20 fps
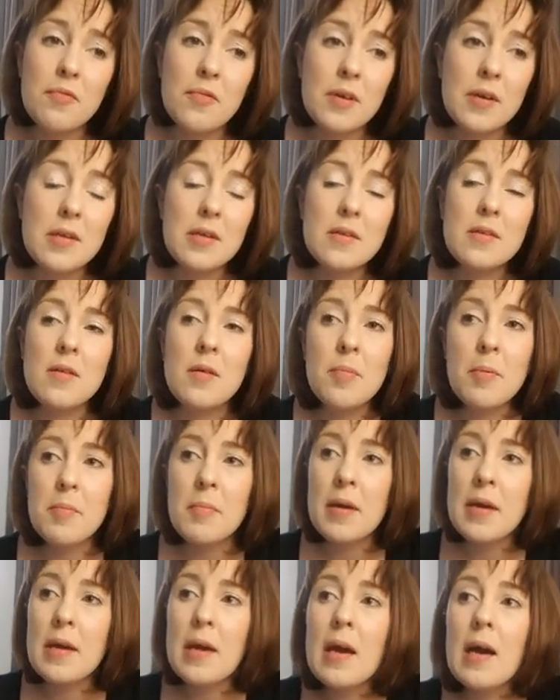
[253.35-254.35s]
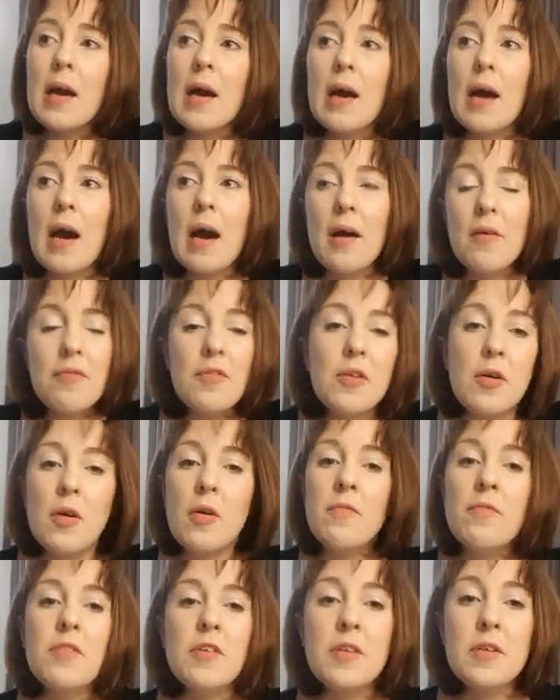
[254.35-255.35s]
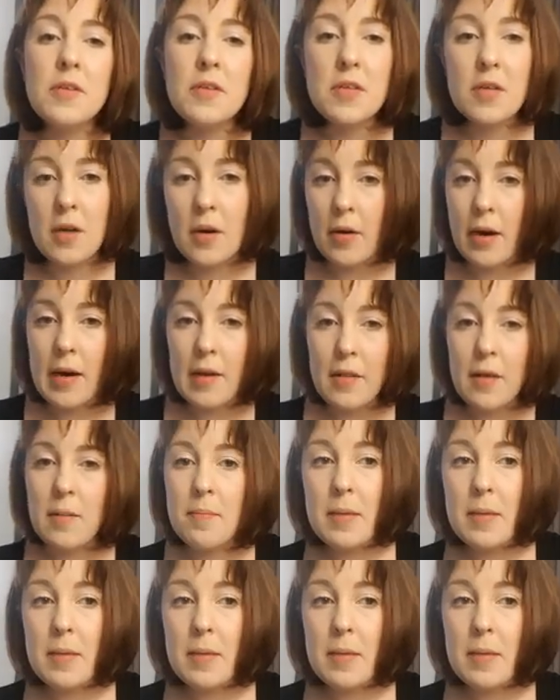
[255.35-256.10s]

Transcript: and it's stopping me have the confidence to go out there,